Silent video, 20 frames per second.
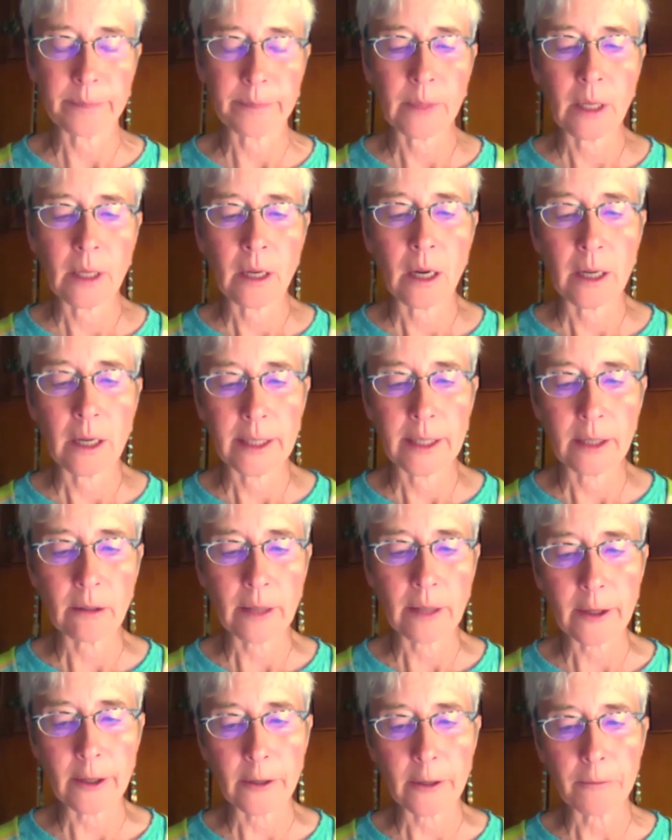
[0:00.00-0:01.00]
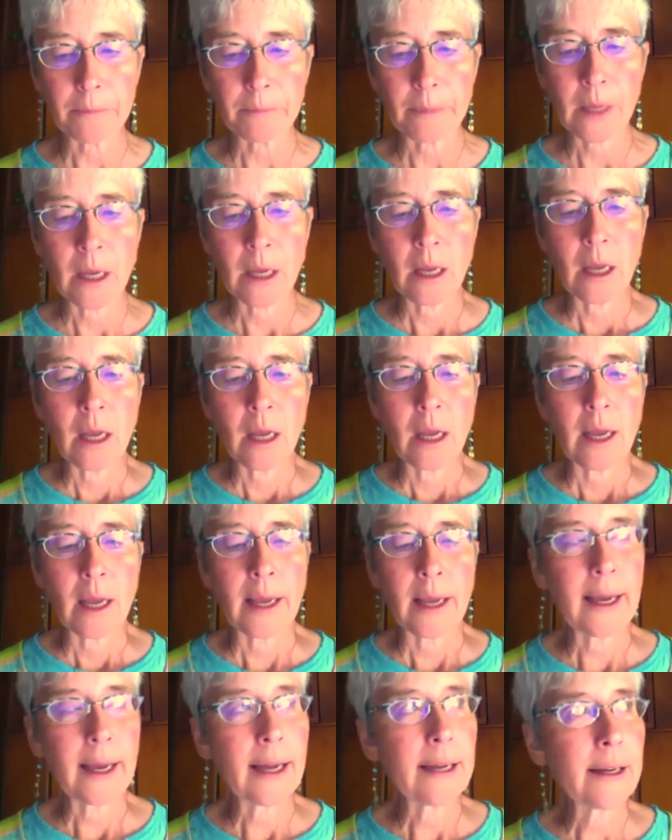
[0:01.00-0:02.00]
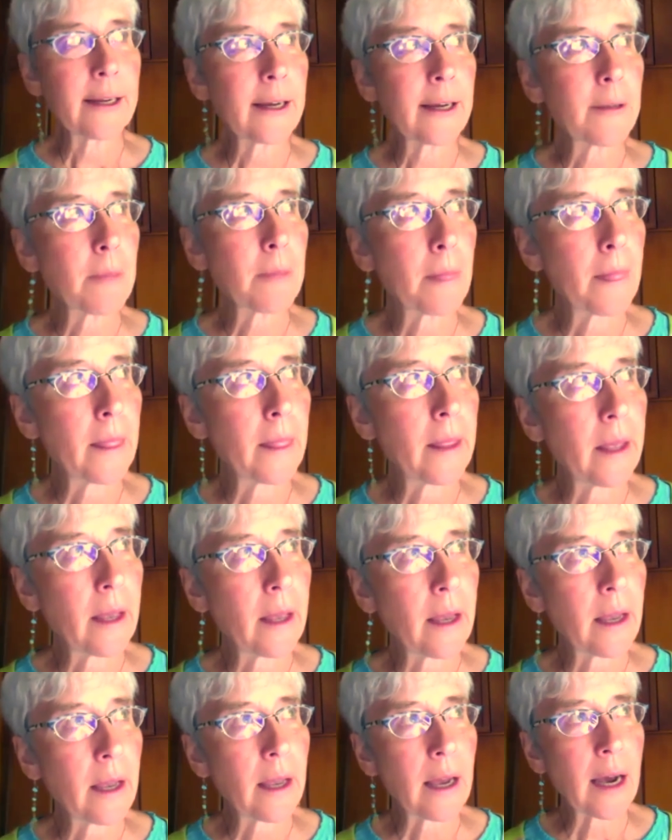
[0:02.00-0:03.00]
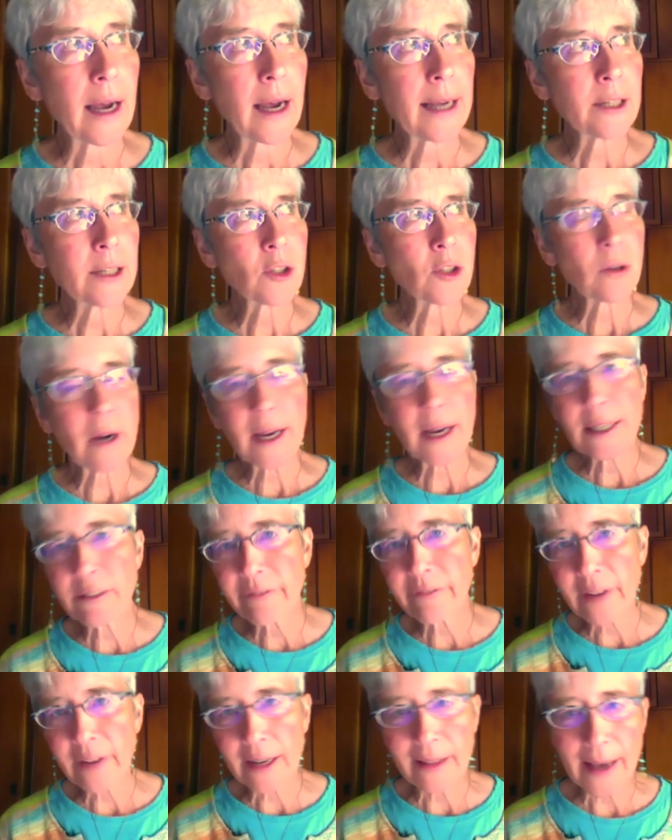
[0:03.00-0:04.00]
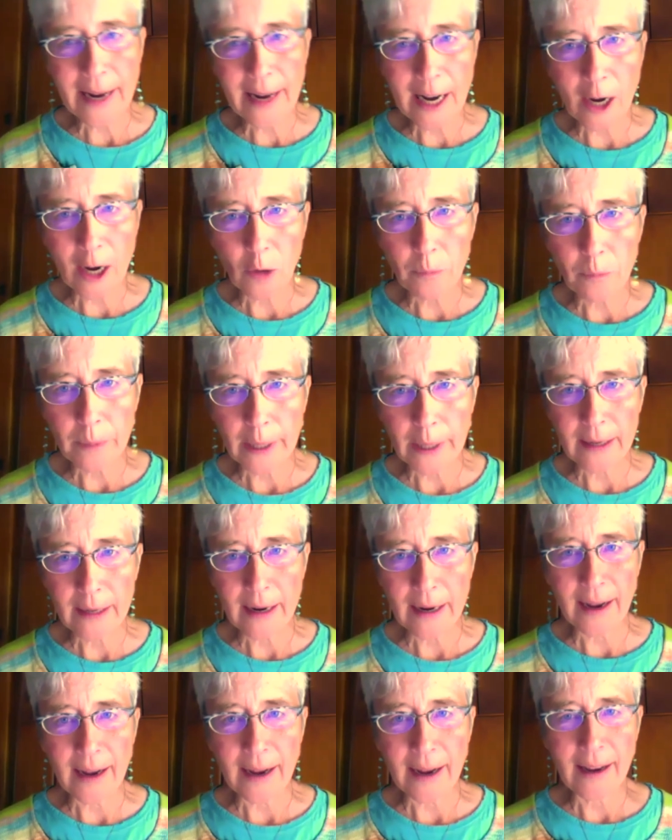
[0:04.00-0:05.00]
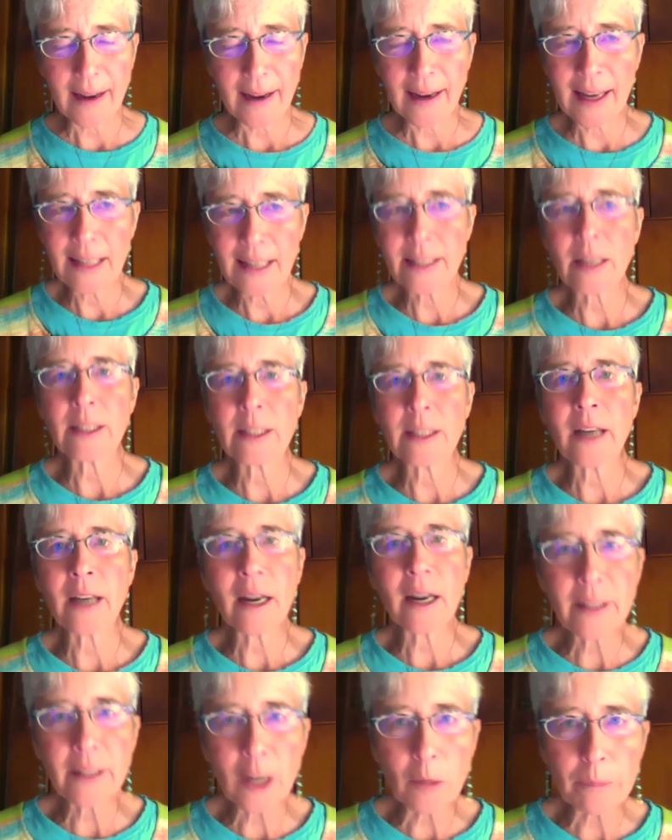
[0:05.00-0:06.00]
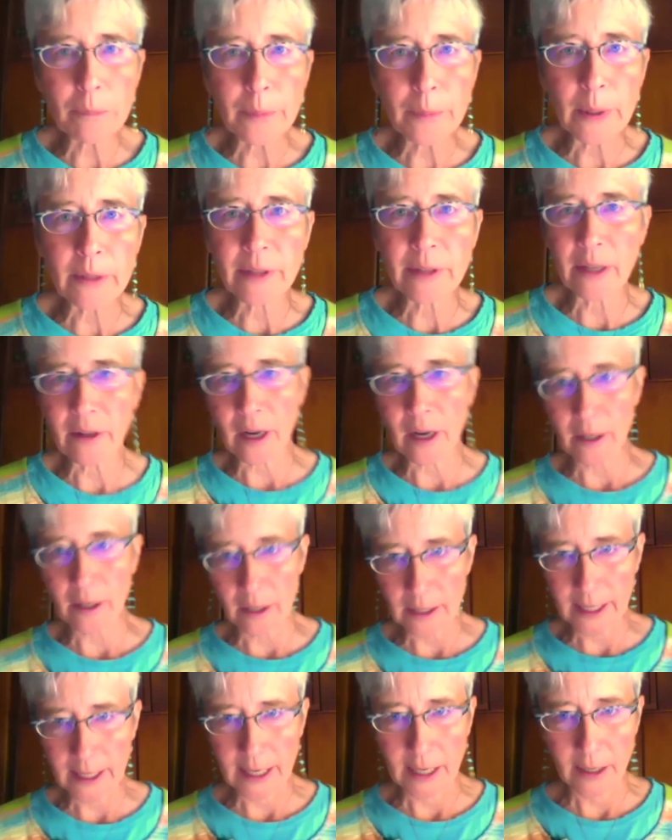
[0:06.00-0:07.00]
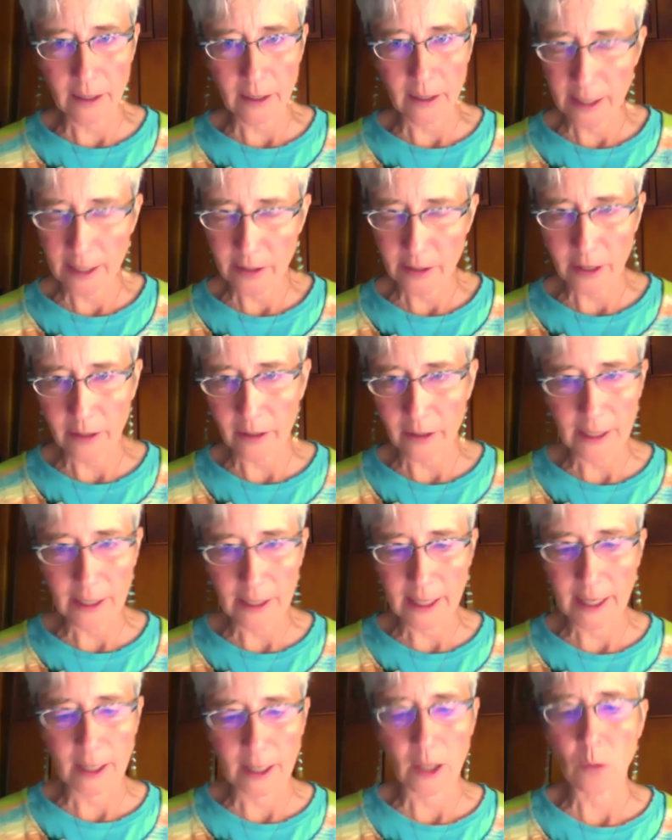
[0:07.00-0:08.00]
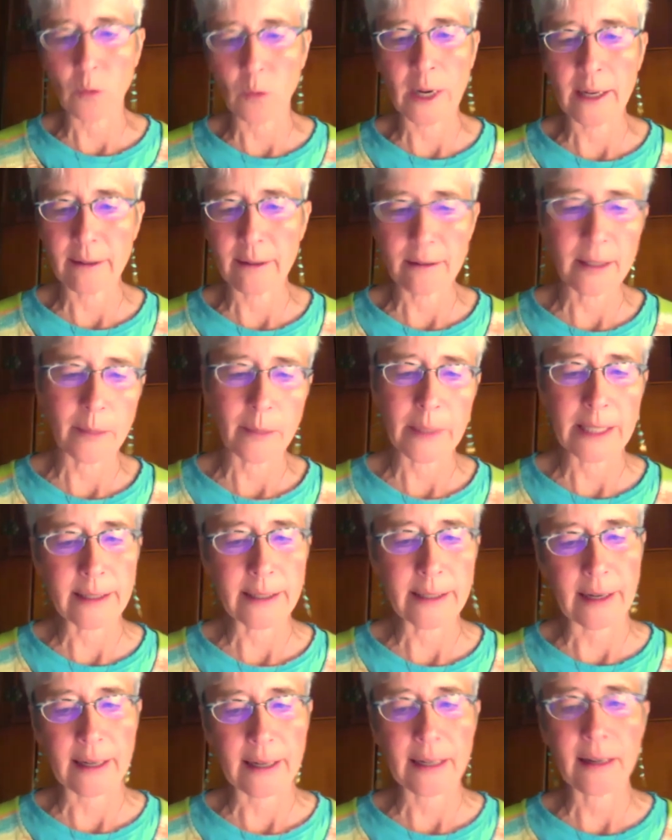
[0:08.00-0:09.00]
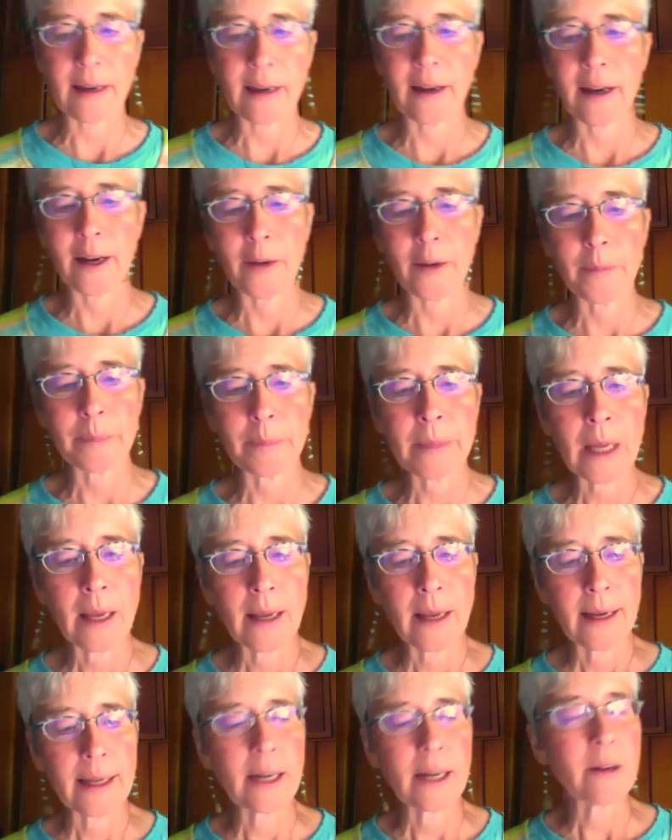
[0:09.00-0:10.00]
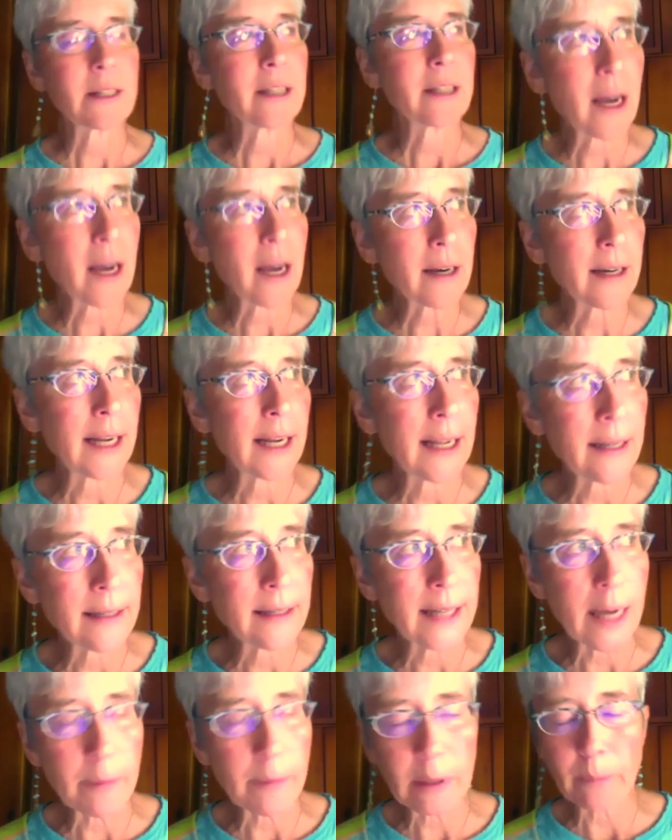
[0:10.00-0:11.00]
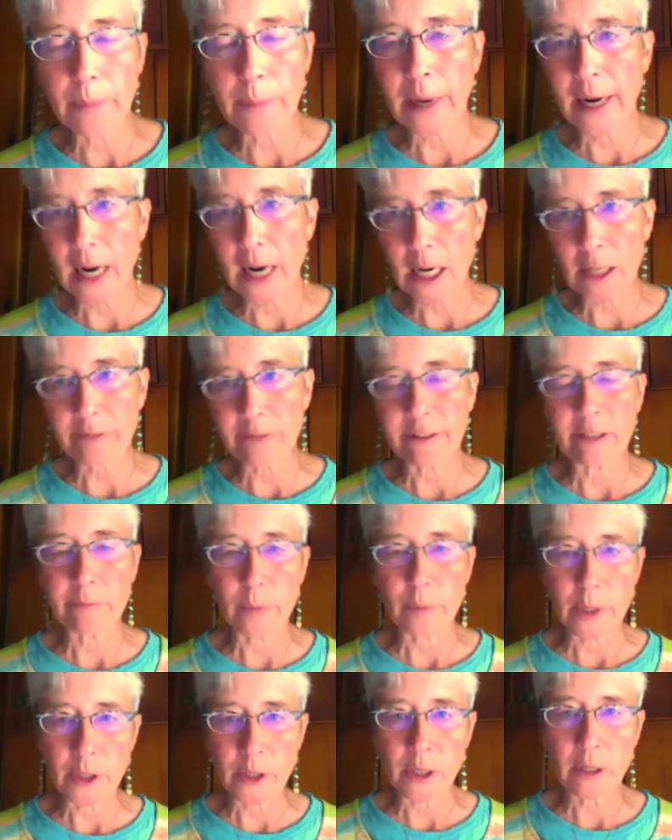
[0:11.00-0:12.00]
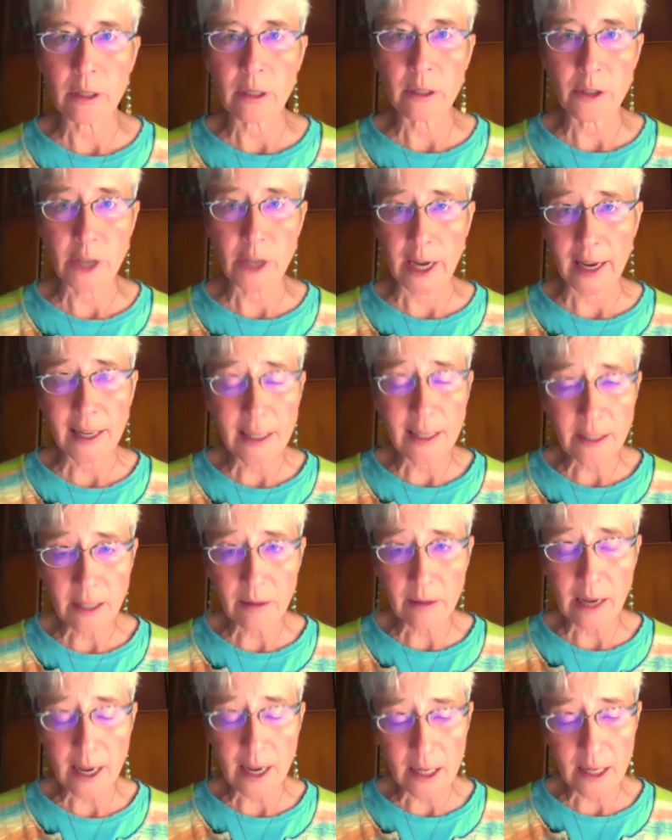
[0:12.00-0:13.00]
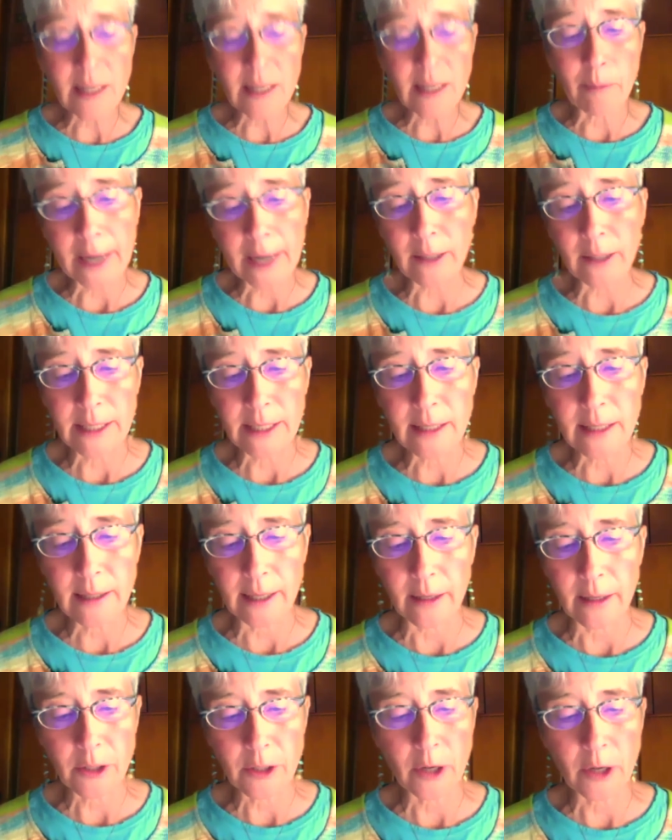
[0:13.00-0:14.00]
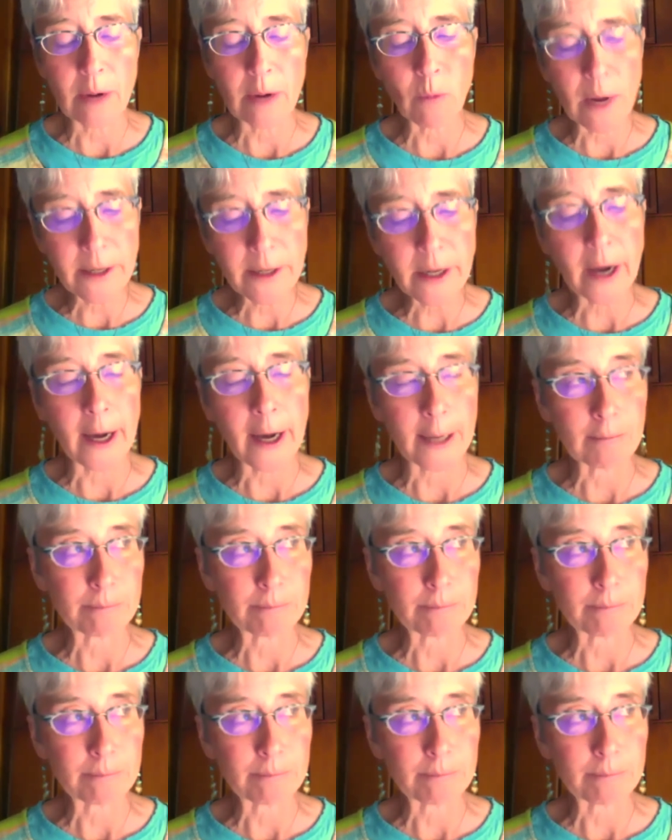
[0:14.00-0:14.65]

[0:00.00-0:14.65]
a year later? And I tried to find that out, but it's a young adult book. They're not going to care. Kids aren't going to care when somebody died. It's not an in-depth biography of Bridget Shea, and it's a minor detail. So I went on.